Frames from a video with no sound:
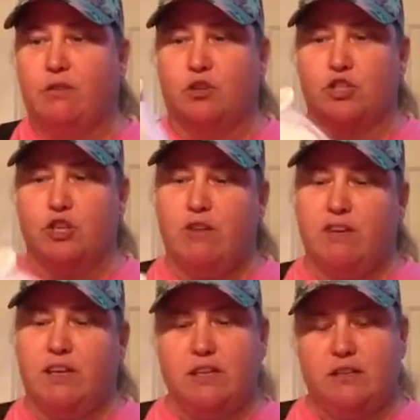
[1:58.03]
for their
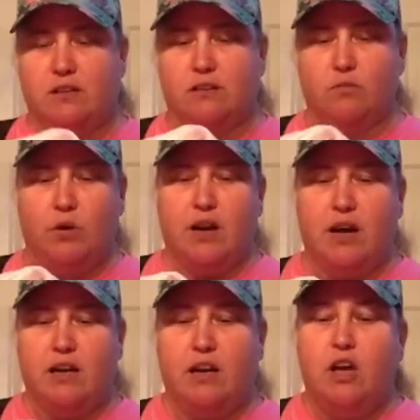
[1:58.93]
shaving kit and whatnot.